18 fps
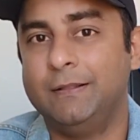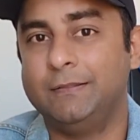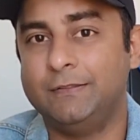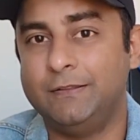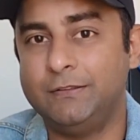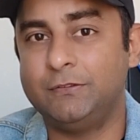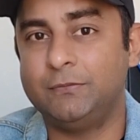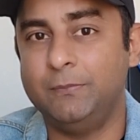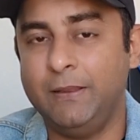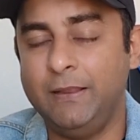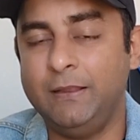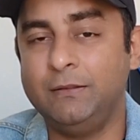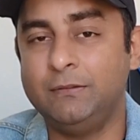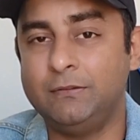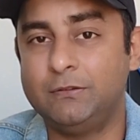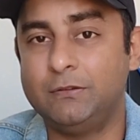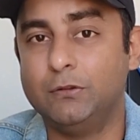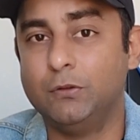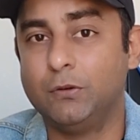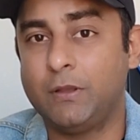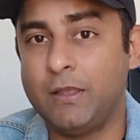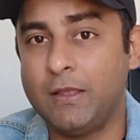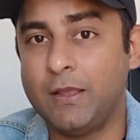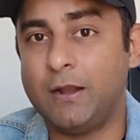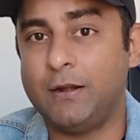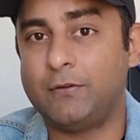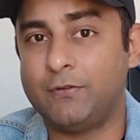This means
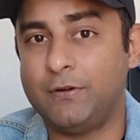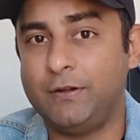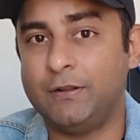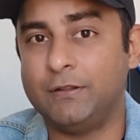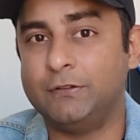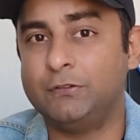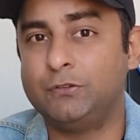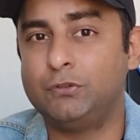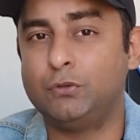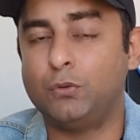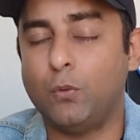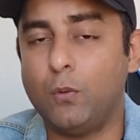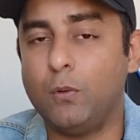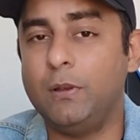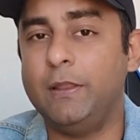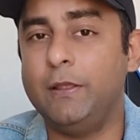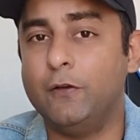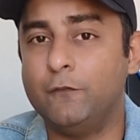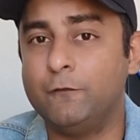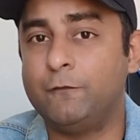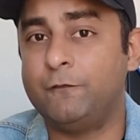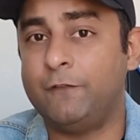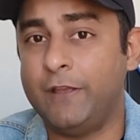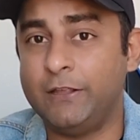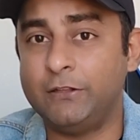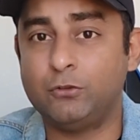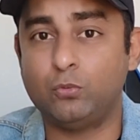looking at returns solely on
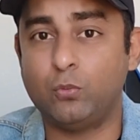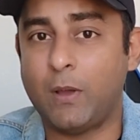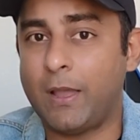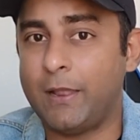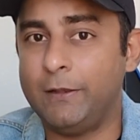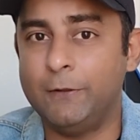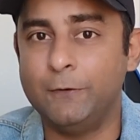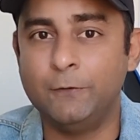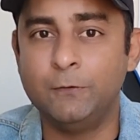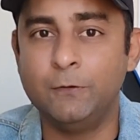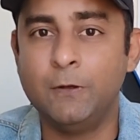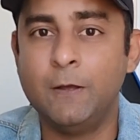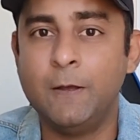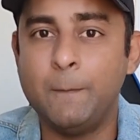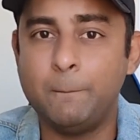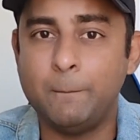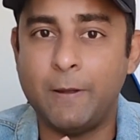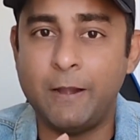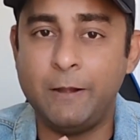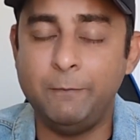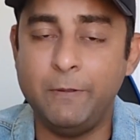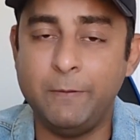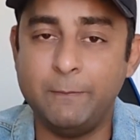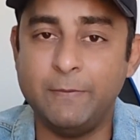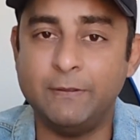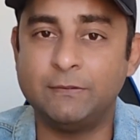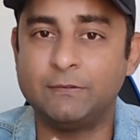face value might be
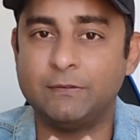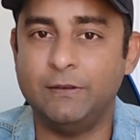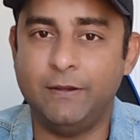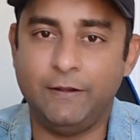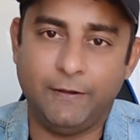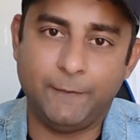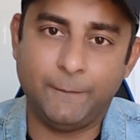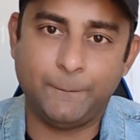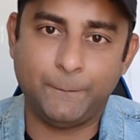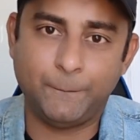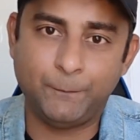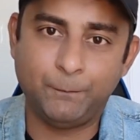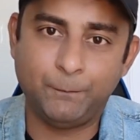misleading.